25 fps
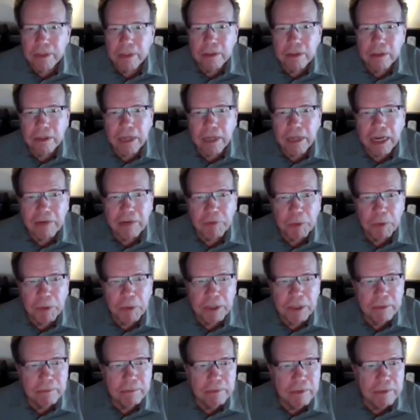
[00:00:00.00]
Good night,
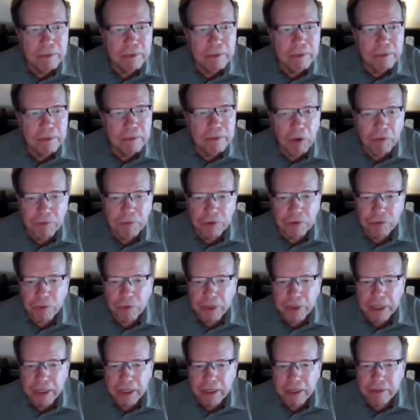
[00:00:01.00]
everyone. Thank you all for
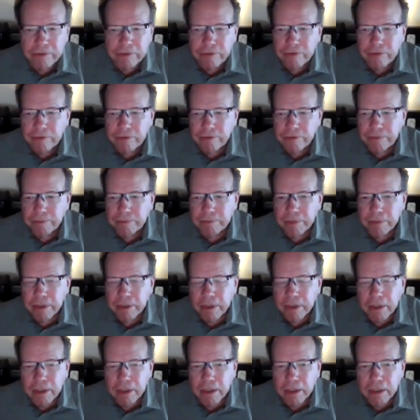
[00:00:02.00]
joining us.
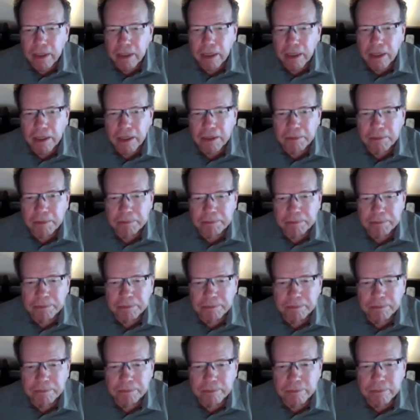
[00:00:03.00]
Do
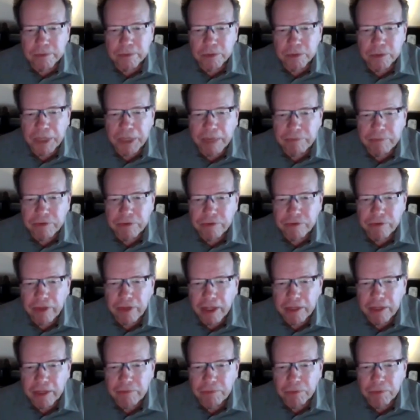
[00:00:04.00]
we have a
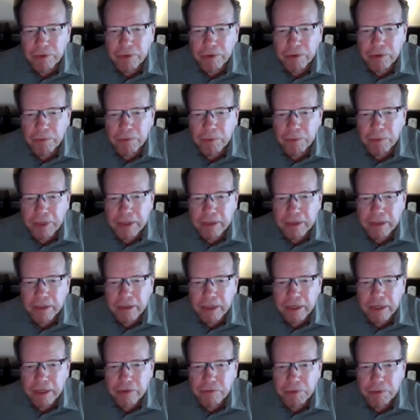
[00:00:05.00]
slide for when the
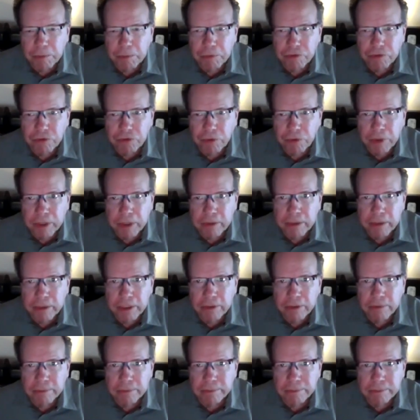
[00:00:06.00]
next film is showing,
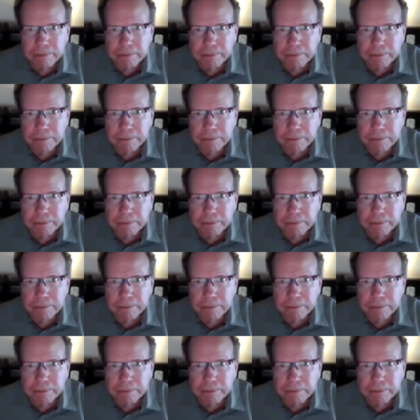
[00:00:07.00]
Neil?